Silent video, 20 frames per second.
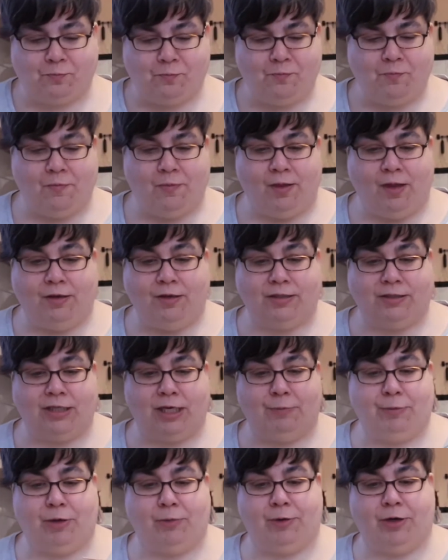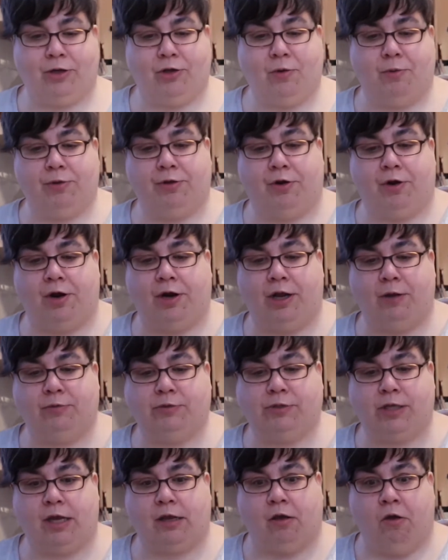Does anybody want to go with her? And I was
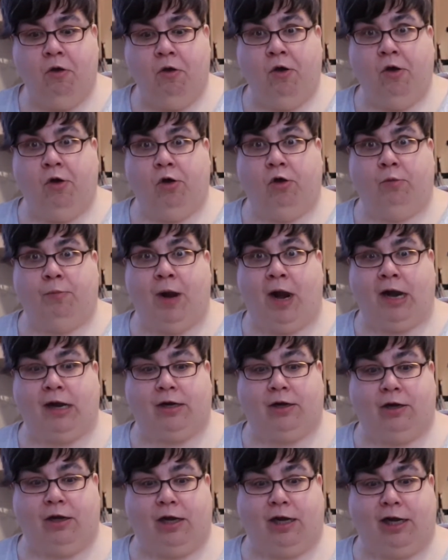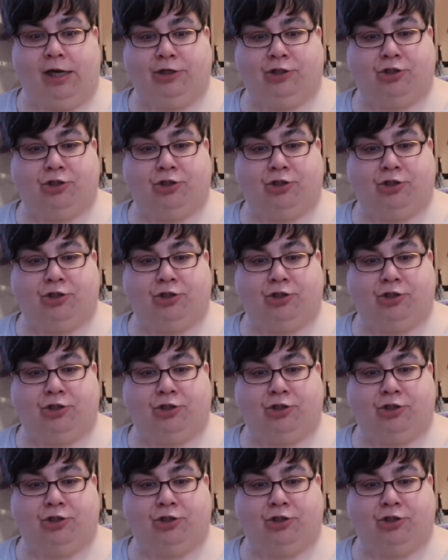like, oh my gosh!